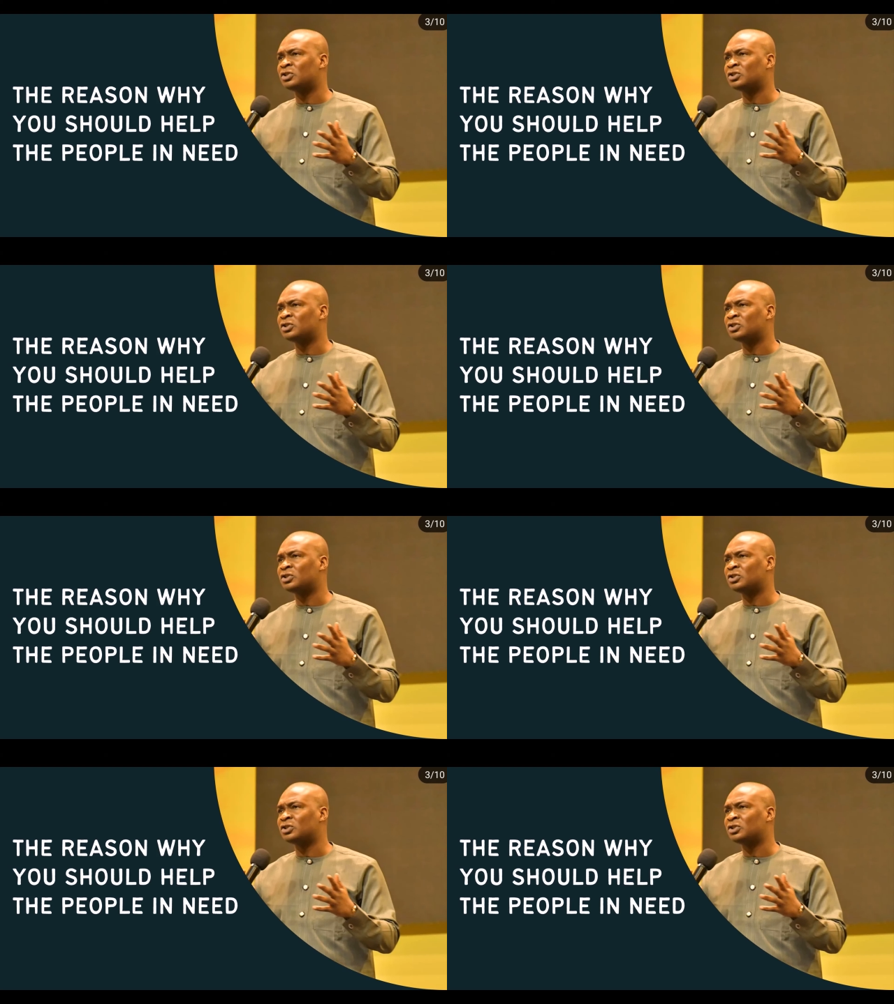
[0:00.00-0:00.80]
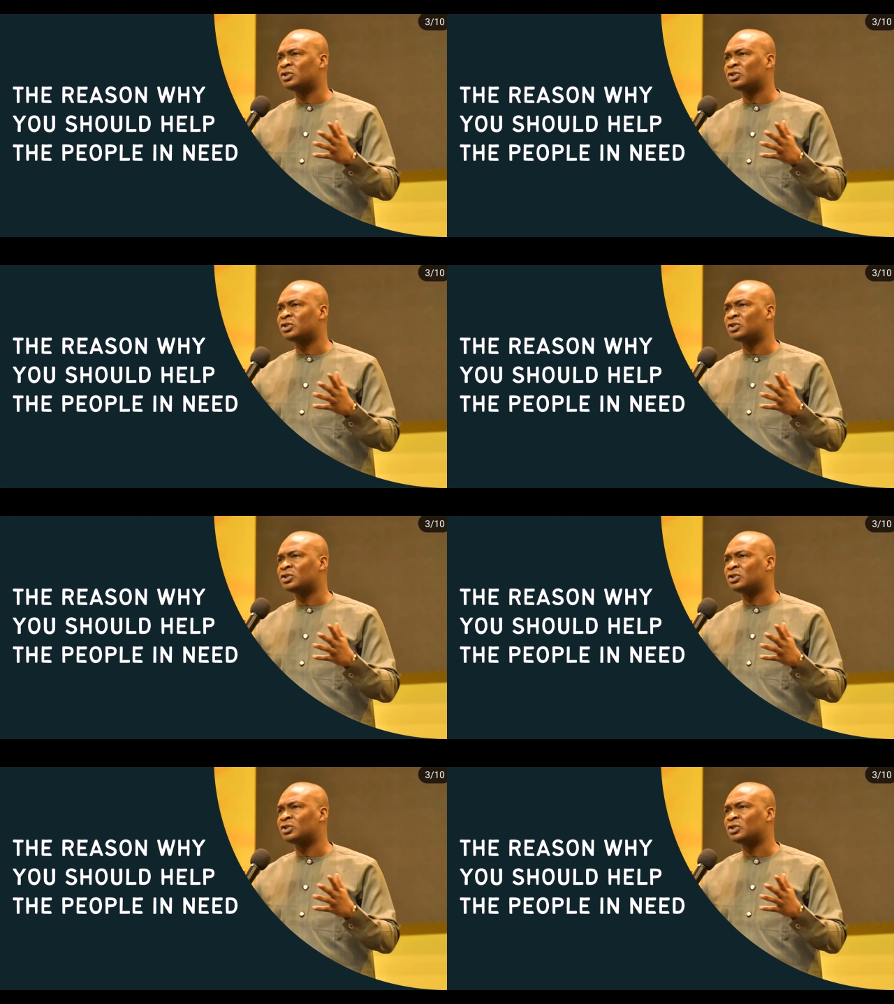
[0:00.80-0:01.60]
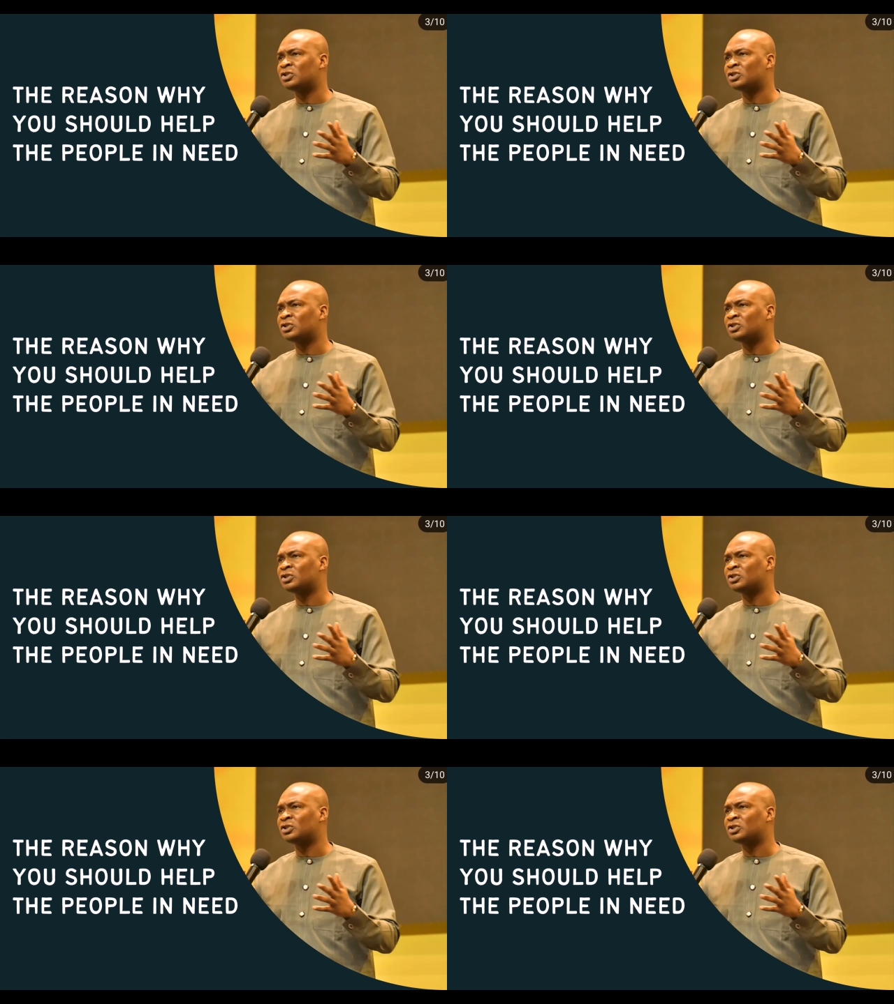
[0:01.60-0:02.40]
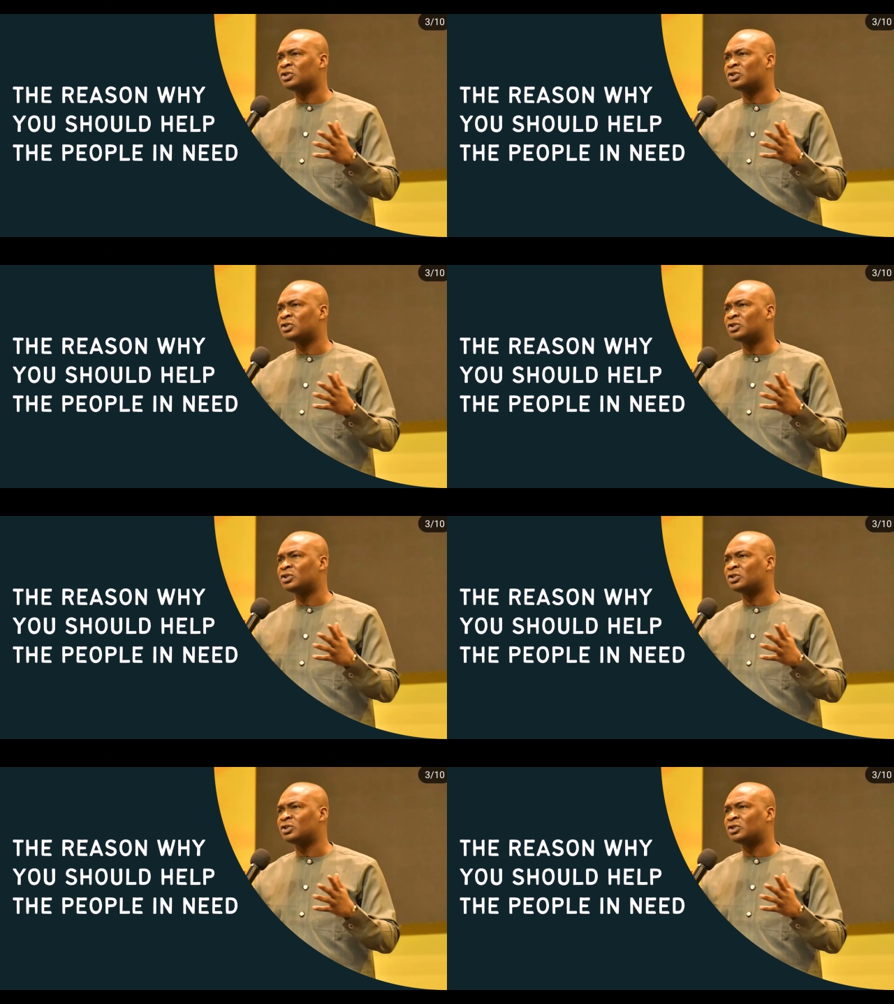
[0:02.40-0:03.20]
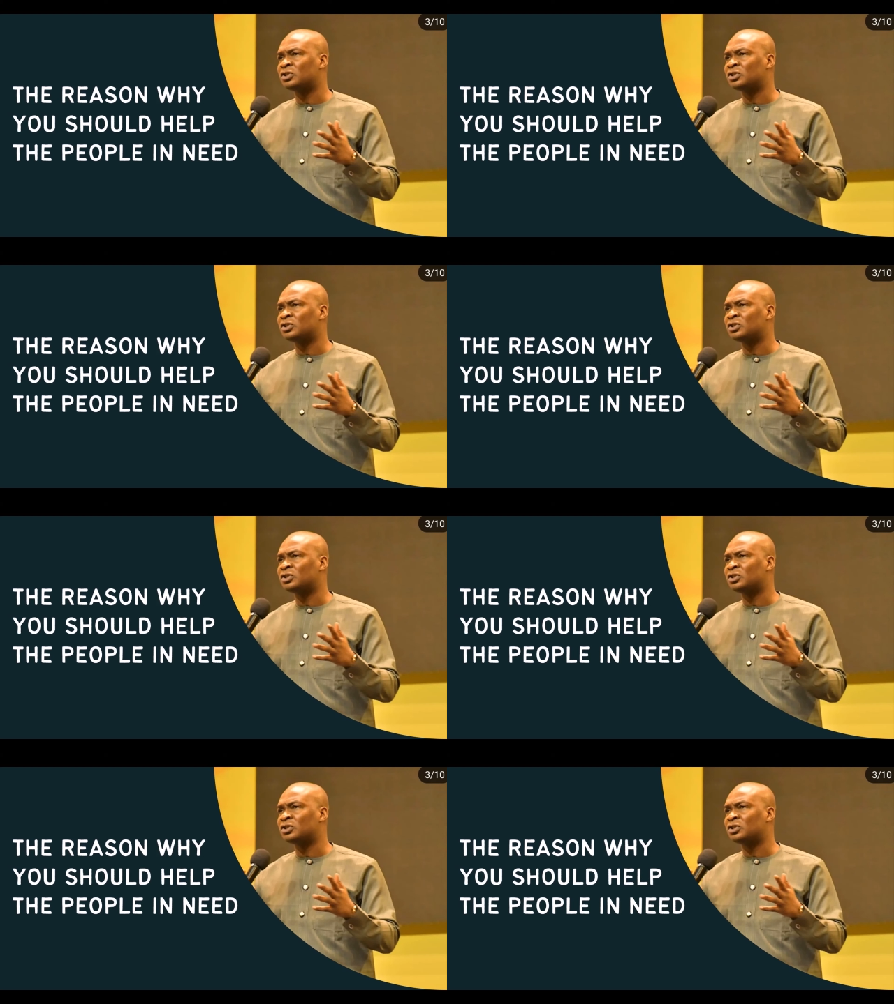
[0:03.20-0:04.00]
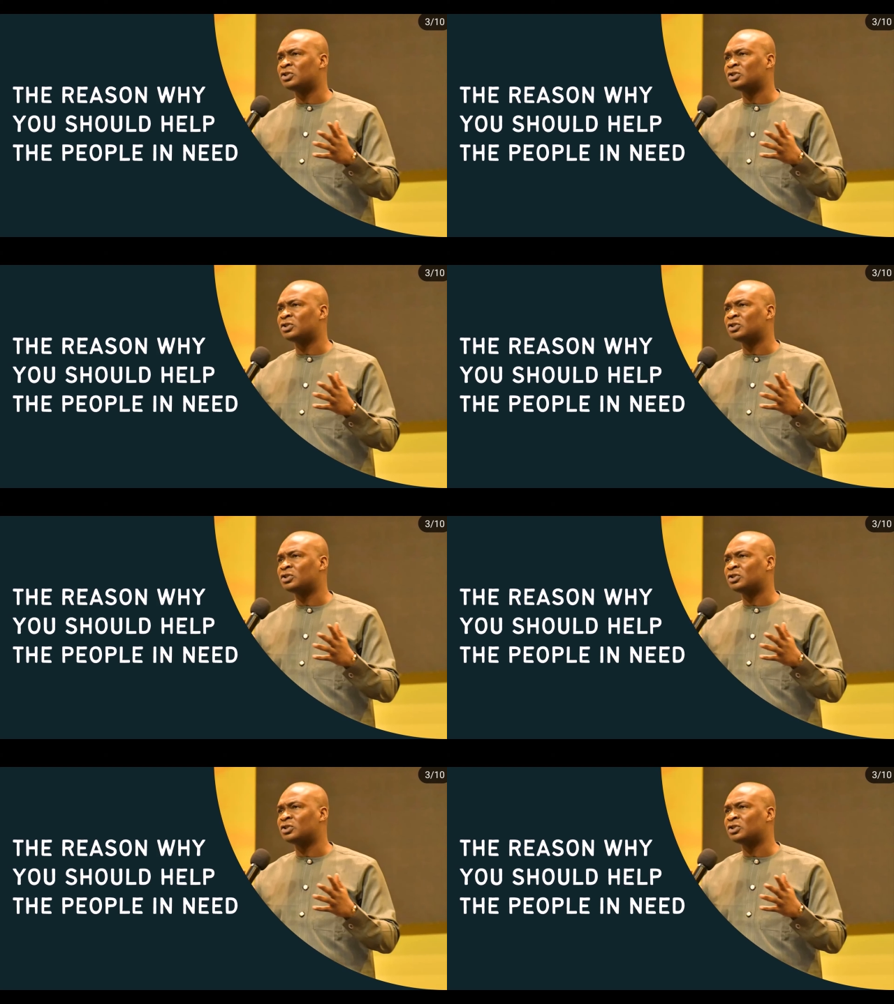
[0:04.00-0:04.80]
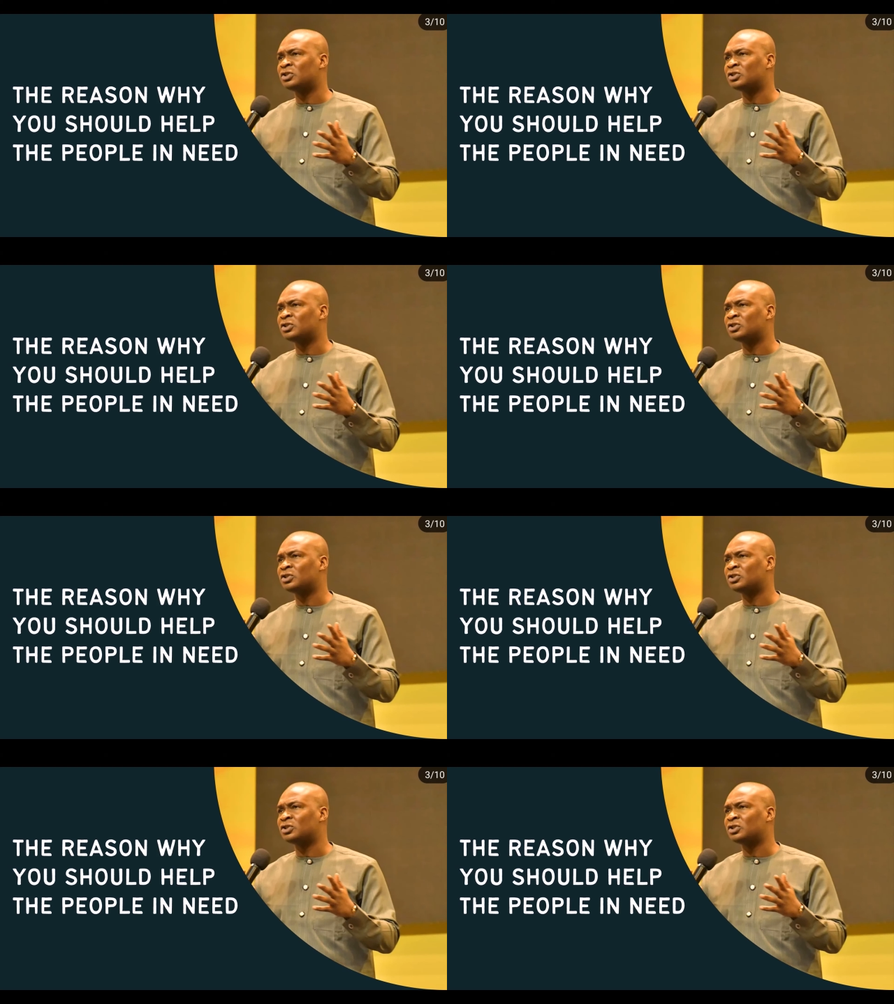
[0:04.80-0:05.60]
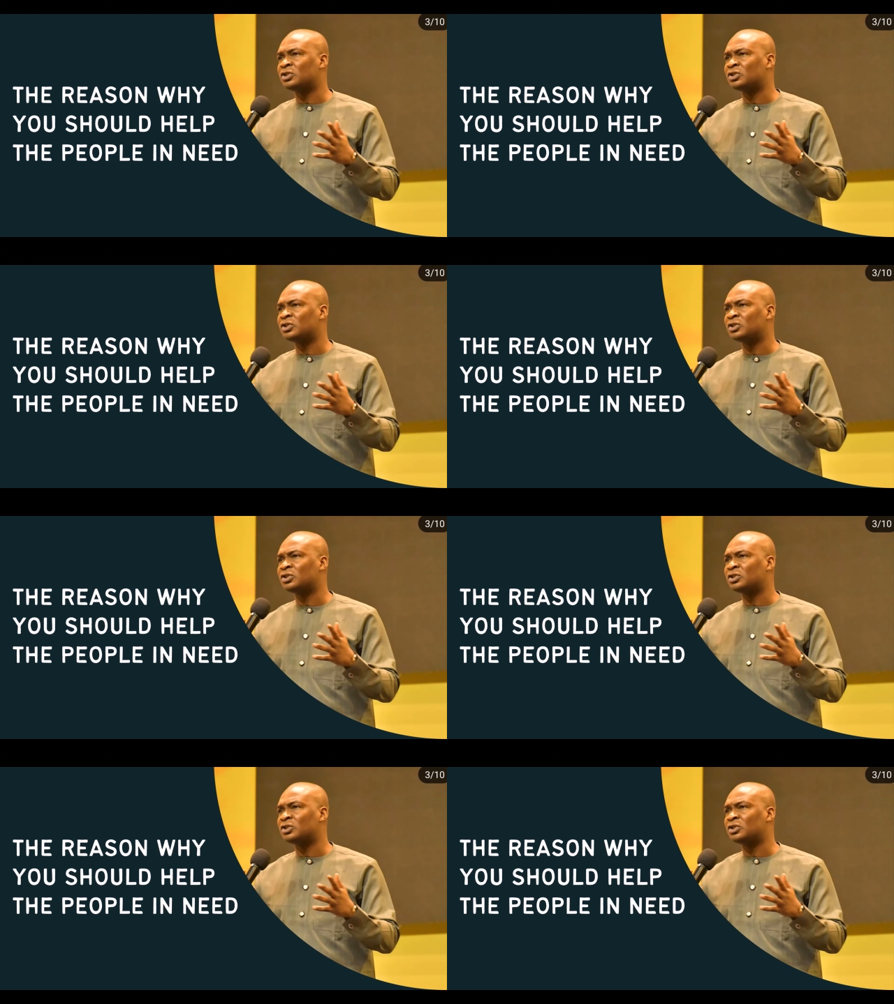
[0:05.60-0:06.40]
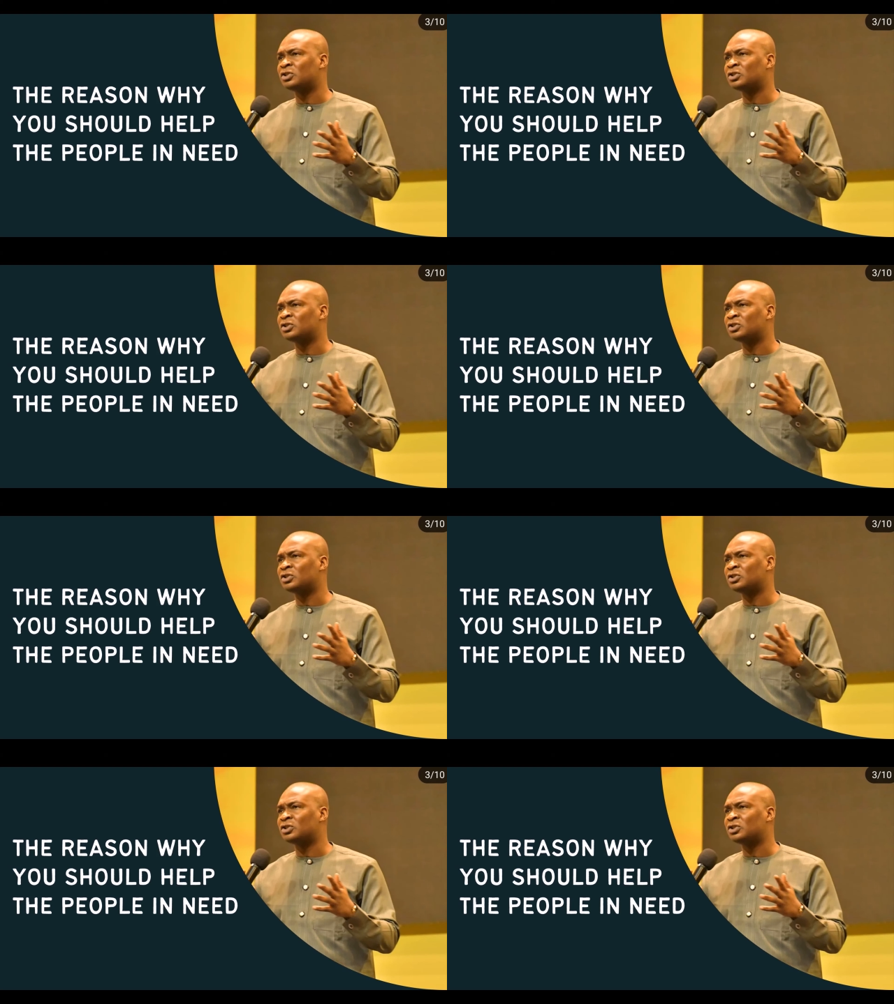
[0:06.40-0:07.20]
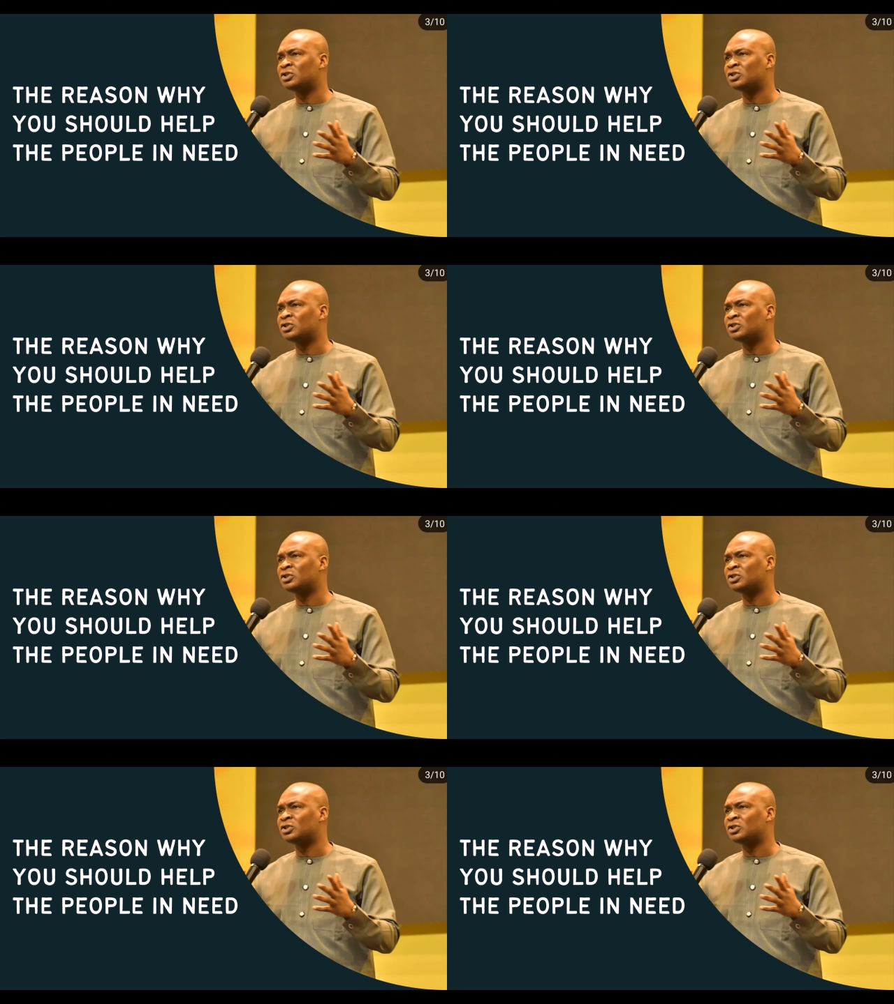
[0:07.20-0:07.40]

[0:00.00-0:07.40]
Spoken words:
[no speech]